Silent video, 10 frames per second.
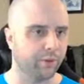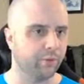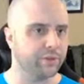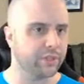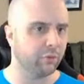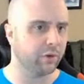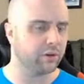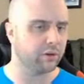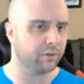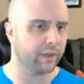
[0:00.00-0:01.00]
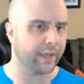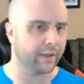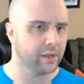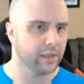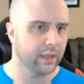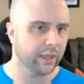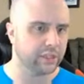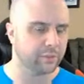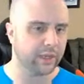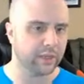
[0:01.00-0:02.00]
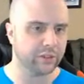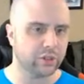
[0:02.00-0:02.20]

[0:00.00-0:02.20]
And the reason I want to do that is because